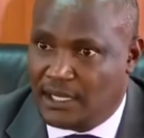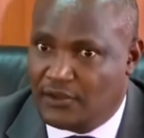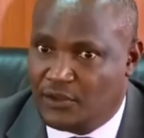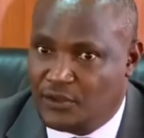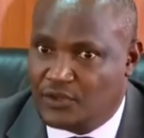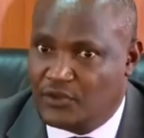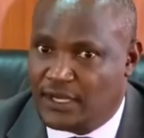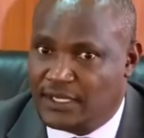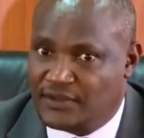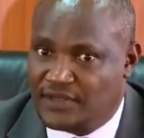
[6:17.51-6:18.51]
and those who
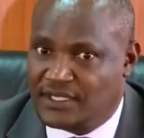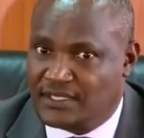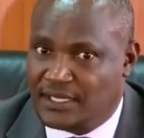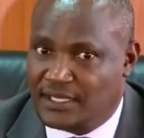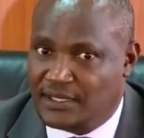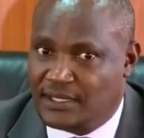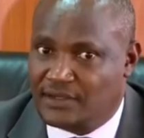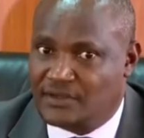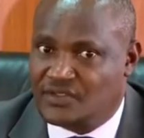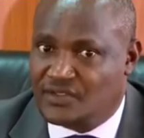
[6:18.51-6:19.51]
are interested in
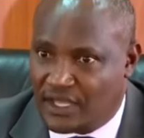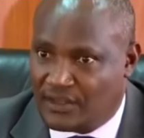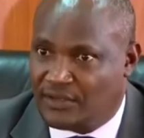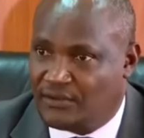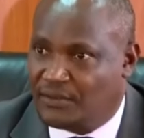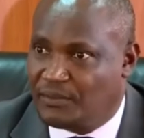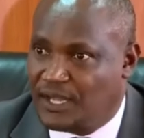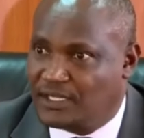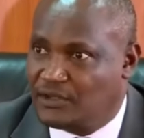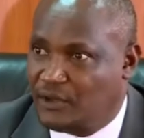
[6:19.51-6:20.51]
the strength of the
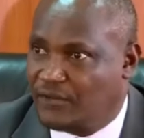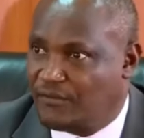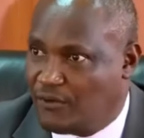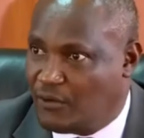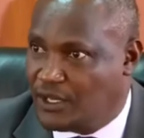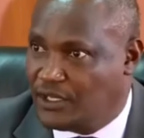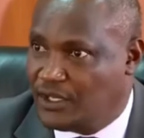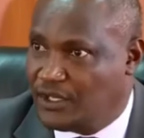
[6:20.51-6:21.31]
party going forward